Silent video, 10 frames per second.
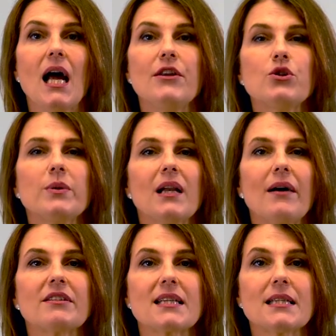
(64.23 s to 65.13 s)
and you will
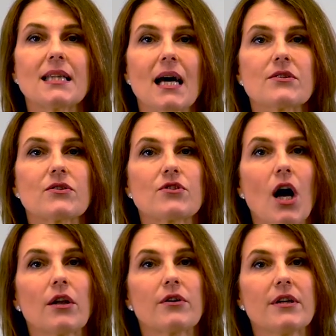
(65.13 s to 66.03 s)
have a
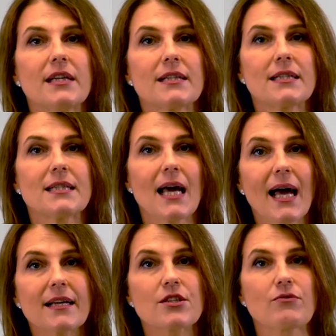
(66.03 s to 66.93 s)
$10,000 a year
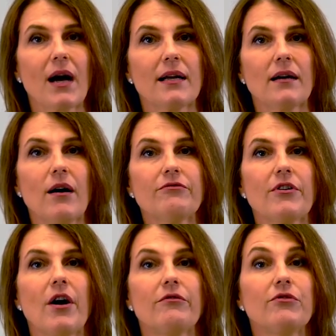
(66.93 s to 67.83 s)
tax write-off